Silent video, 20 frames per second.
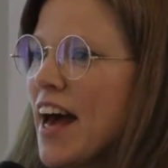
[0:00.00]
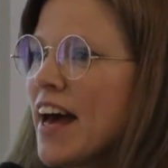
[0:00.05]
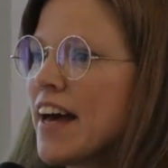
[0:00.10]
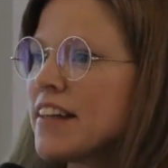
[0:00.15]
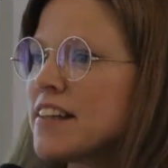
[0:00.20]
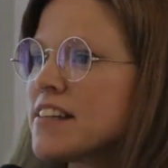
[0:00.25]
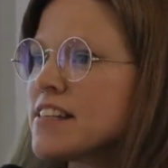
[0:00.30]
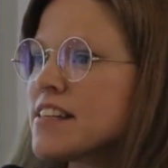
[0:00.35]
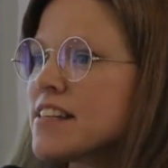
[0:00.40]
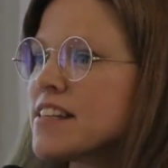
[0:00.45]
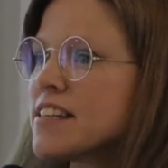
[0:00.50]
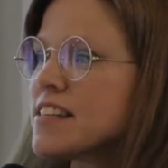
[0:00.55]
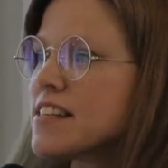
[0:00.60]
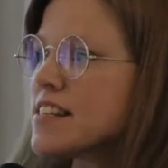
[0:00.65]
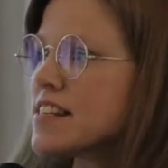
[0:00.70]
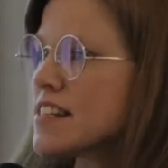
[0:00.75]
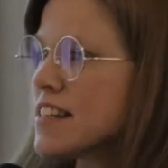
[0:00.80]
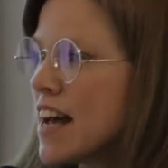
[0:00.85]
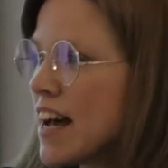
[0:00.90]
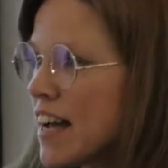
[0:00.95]
And
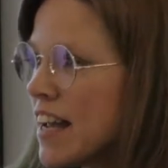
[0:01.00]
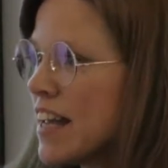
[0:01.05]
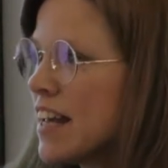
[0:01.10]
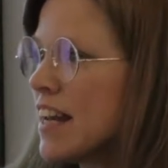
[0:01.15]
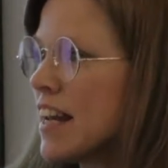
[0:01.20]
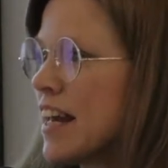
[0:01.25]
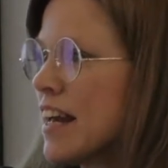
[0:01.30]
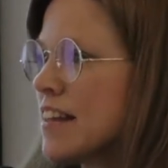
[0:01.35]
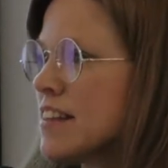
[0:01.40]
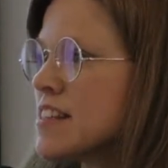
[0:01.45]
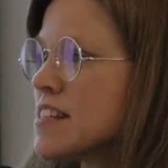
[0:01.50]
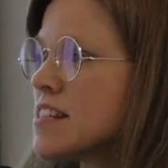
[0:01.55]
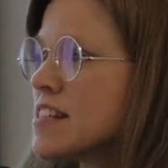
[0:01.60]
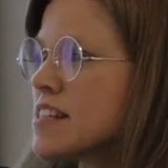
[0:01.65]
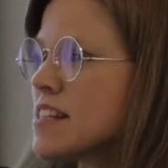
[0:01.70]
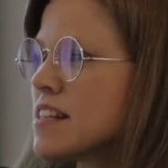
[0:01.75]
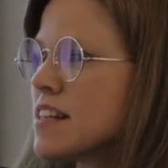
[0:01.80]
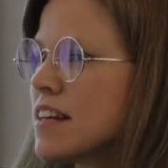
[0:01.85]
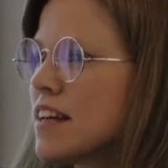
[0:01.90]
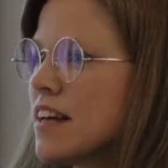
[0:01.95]

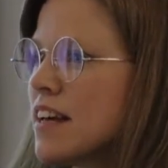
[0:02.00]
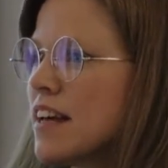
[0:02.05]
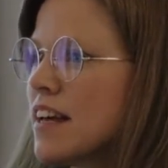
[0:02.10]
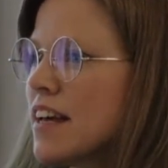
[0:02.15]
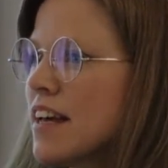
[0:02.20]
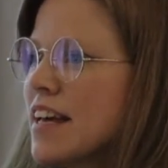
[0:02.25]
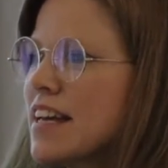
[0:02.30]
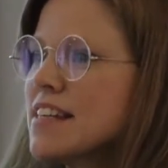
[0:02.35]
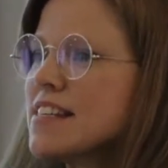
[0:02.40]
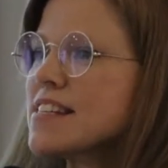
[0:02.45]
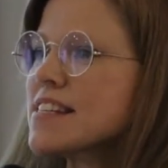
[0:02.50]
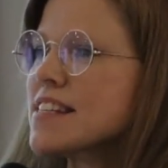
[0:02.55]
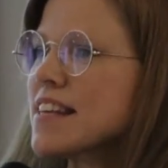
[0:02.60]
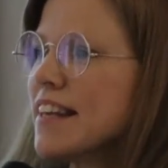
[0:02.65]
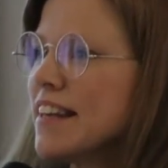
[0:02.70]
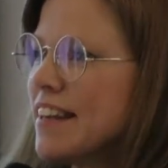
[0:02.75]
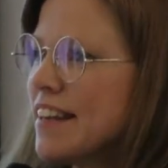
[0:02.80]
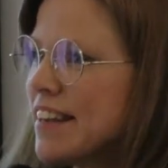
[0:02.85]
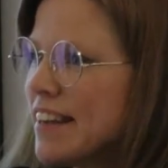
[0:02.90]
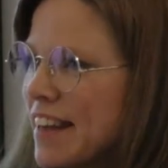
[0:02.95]
silence is
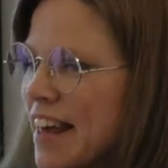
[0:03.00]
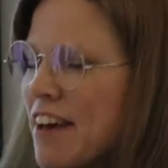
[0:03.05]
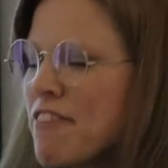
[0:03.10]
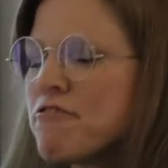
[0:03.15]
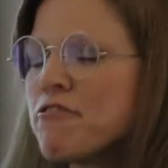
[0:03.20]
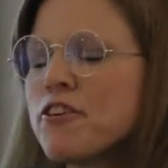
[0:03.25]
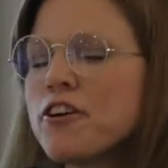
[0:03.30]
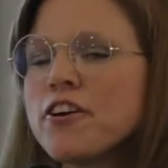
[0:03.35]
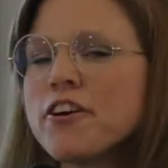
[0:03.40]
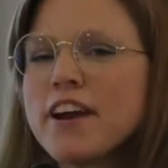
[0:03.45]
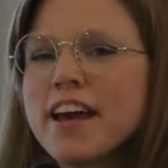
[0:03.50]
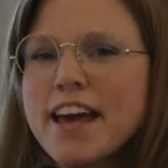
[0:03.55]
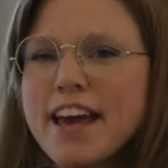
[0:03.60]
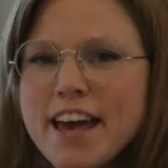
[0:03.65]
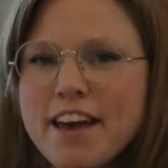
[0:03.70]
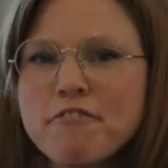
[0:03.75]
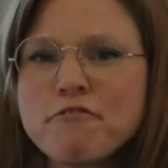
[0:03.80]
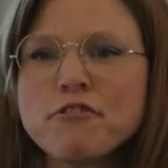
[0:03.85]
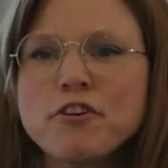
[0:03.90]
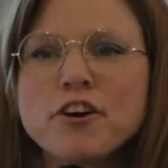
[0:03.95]
never
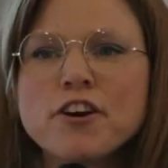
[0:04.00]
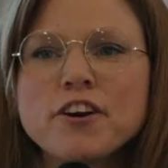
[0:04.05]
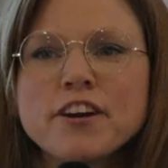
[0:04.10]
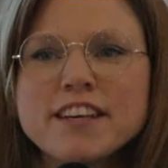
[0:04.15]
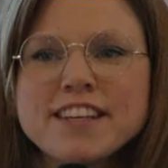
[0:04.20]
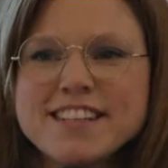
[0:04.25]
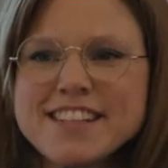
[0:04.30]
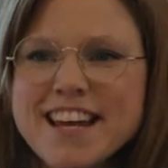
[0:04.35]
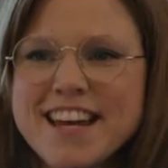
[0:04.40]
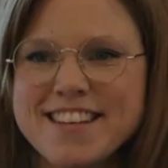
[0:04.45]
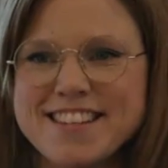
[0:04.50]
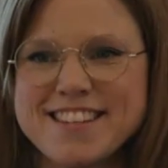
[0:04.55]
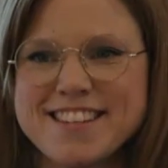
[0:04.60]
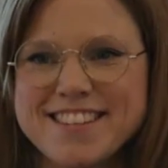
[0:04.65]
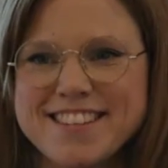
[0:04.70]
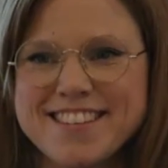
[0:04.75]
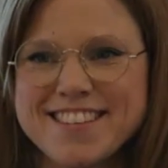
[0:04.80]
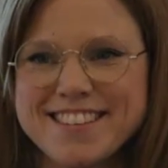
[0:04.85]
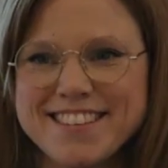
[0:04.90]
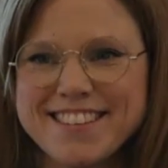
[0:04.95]
ever
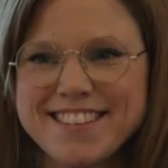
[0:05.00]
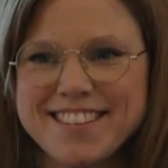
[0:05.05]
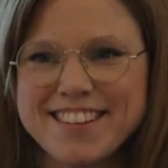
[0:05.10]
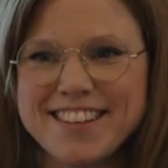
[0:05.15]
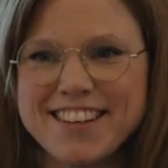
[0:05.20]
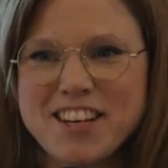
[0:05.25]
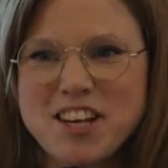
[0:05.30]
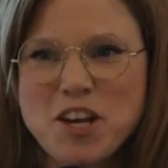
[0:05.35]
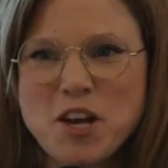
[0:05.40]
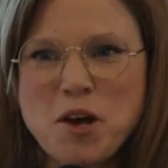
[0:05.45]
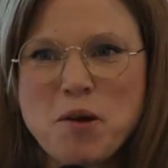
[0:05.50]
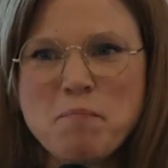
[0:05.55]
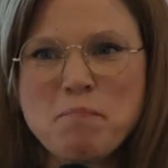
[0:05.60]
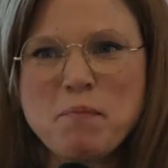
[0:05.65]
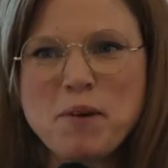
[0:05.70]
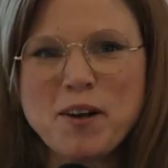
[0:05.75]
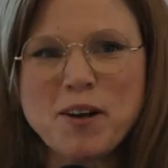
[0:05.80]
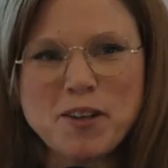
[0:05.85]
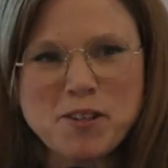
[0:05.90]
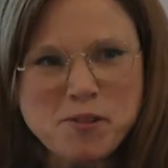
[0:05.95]
yes,
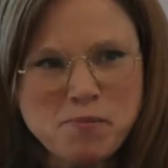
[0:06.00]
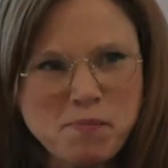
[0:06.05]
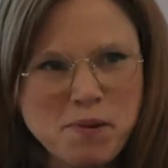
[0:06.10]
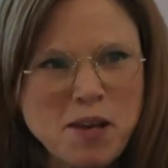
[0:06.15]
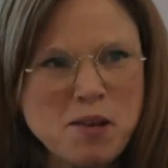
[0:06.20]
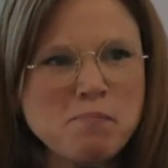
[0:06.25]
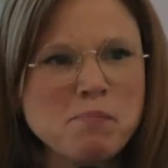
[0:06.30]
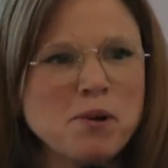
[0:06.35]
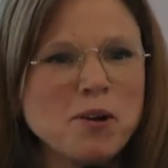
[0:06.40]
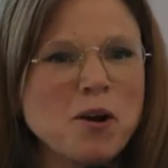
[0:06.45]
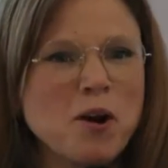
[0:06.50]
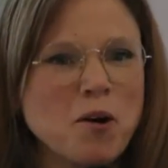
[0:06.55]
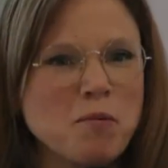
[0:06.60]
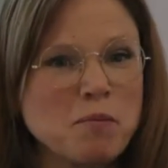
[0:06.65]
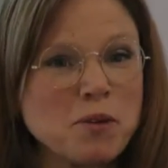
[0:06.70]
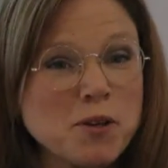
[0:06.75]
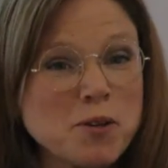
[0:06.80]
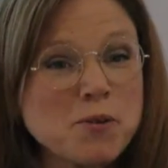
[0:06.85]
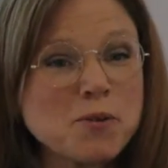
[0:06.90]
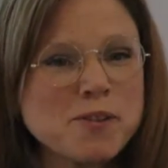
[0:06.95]
because people are
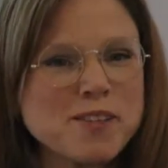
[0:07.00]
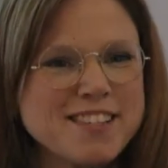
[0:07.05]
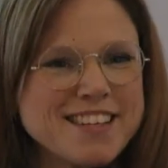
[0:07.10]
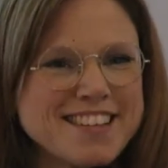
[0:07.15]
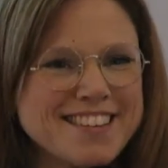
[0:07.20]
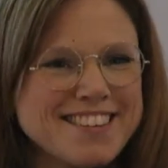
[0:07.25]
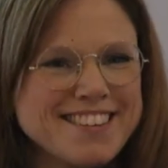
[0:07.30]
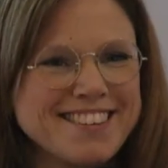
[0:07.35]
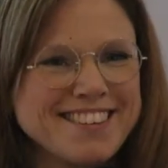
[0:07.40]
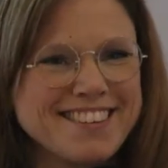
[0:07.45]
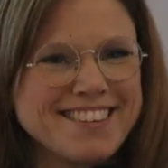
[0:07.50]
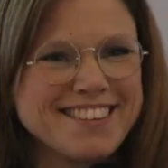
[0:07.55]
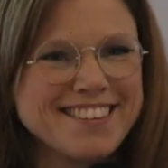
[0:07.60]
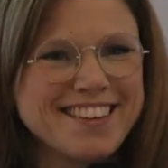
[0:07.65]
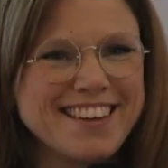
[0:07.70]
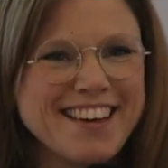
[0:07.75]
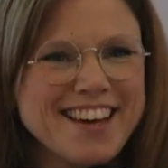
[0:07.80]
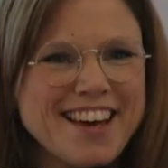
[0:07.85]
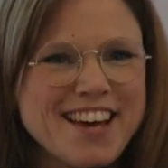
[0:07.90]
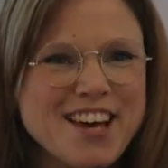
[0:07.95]
muted.
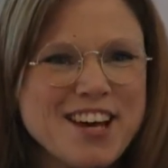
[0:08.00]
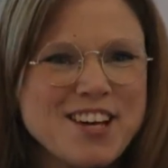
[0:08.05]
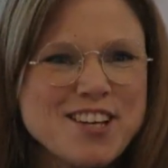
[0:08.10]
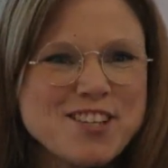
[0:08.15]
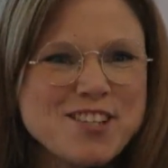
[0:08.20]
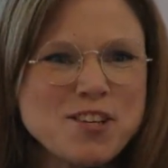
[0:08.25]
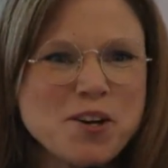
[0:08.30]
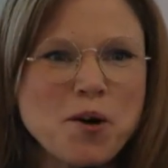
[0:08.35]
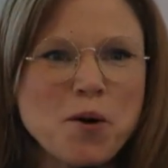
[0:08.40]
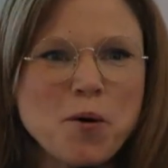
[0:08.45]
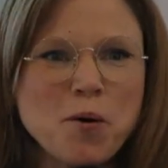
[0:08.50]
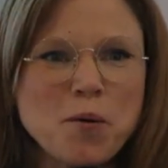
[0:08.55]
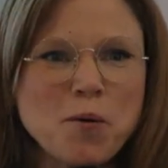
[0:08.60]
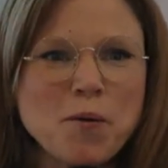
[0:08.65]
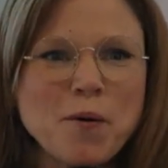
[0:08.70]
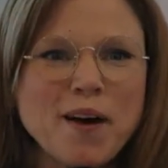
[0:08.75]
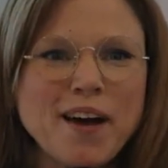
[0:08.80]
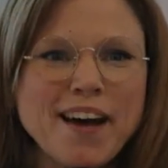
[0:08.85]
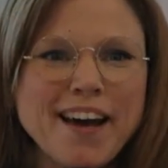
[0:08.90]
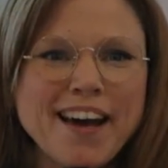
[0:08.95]

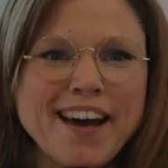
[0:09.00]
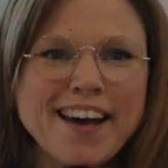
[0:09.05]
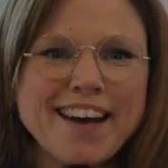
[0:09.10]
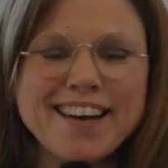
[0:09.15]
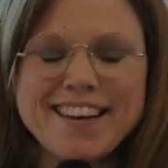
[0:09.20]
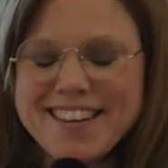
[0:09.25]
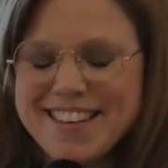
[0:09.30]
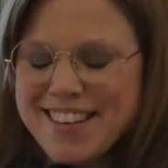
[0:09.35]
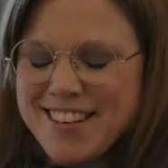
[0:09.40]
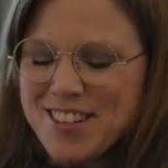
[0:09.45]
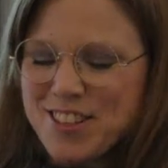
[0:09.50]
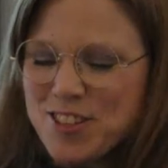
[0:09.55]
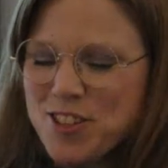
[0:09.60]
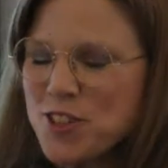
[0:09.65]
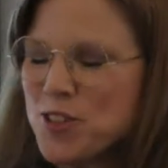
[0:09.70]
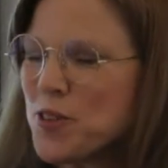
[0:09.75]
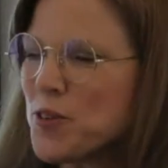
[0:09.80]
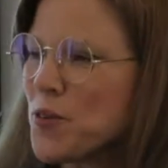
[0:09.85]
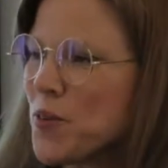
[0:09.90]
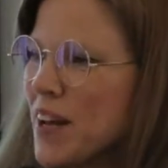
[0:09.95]
So
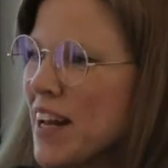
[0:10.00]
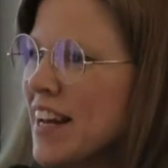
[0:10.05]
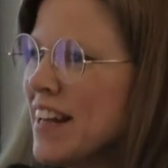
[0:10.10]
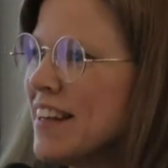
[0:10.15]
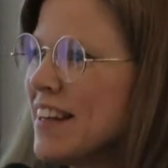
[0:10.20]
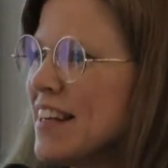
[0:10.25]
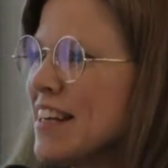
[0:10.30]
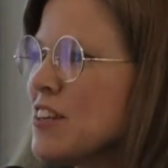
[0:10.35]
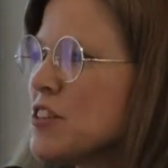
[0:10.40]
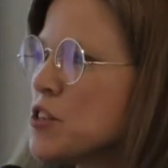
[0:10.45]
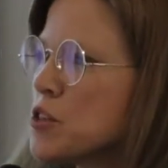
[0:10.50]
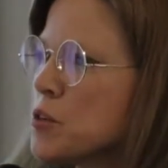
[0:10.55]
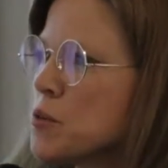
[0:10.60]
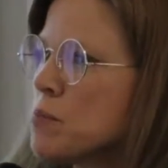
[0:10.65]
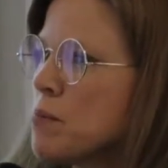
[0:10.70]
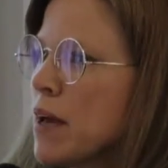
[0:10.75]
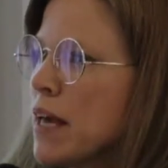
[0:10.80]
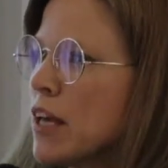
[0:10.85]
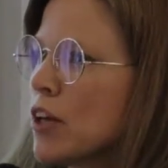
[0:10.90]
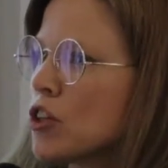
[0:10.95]
you really need
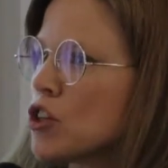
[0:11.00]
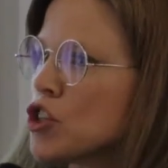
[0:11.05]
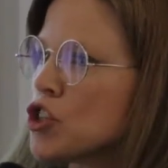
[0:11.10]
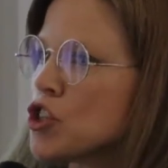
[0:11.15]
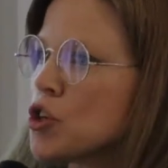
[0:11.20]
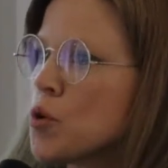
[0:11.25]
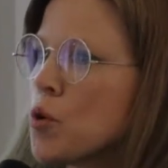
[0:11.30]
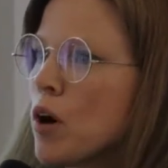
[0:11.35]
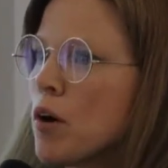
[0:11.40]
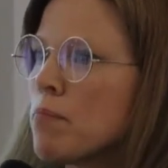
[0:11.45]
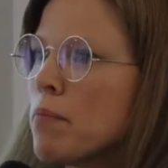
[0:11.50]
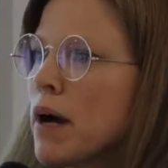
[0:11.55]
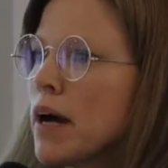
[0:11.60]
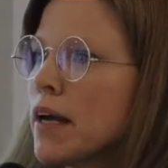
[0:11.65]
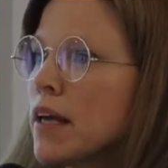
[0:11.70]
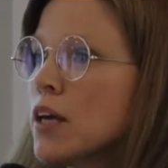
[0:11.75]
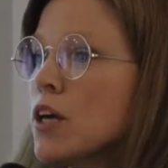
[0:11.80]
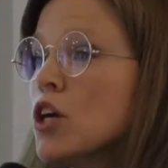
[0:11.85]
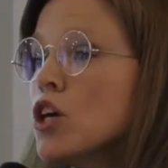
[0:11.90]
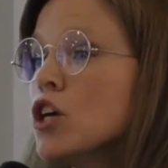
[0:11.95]
to make sure
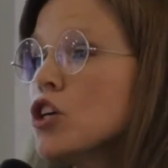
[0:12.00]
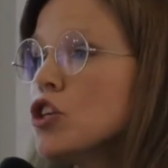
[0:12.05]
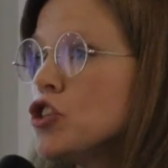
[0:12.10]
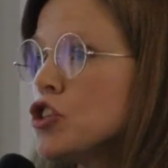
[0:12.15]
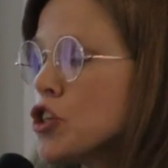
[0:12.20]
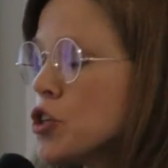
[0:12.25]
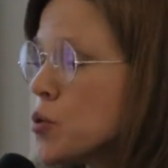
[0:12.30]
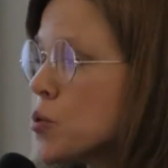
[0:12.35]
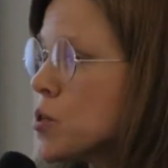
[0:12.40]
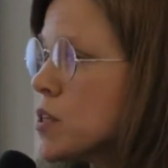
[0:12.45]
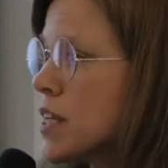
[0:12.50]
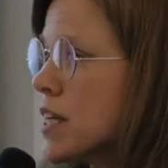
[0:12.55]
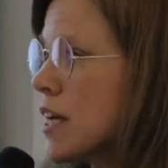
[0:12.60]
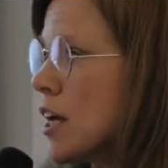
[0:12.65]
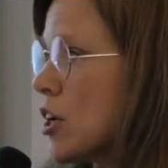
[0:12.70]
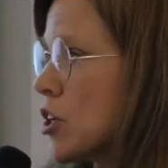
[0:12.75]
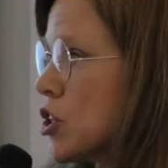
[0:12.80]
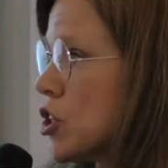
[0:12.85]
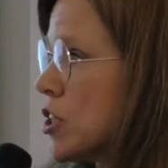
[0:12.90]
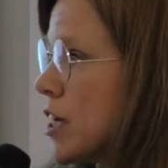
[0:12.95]
by
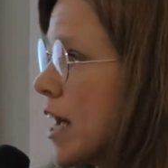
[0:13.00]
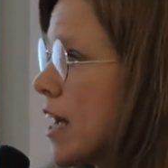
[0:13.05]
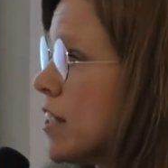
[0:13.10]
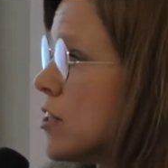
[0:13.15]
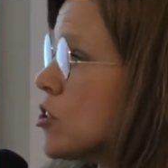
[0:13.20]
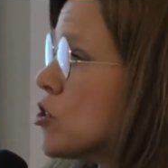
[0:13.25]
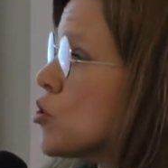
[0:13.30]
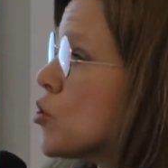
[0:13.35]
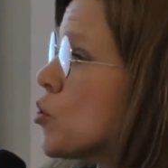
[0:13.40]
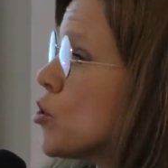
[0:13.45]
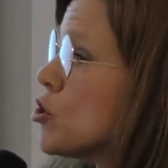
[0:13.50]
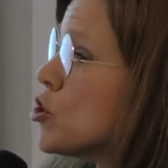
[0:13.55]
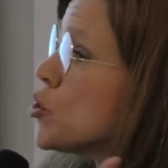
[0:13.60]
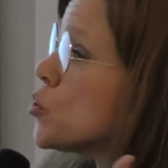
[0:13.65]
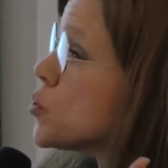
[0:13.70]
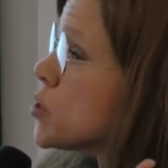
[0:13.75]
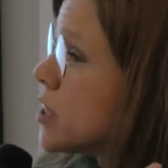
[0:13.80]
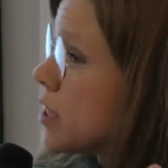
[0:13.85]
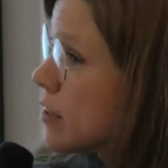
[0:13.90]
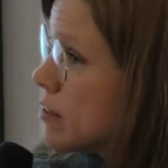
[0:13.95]
using a chat or
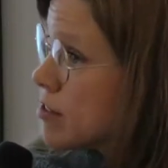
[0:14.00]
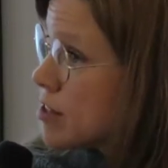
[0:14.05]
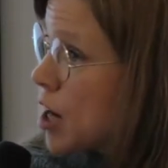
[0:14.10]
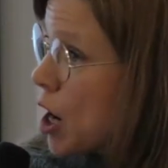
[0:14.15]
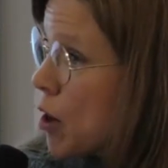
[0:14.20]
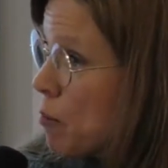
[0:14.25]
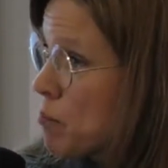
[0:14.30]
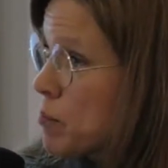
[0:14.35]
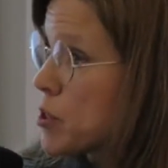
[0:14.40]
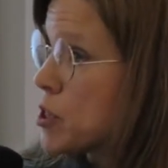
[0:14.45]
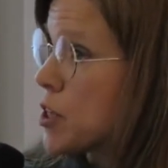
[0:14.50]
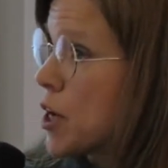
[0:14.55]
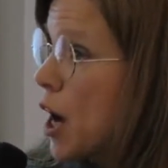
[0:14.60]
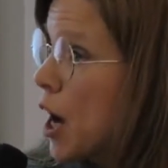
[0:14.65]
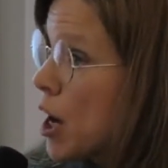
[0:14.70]
using thumbs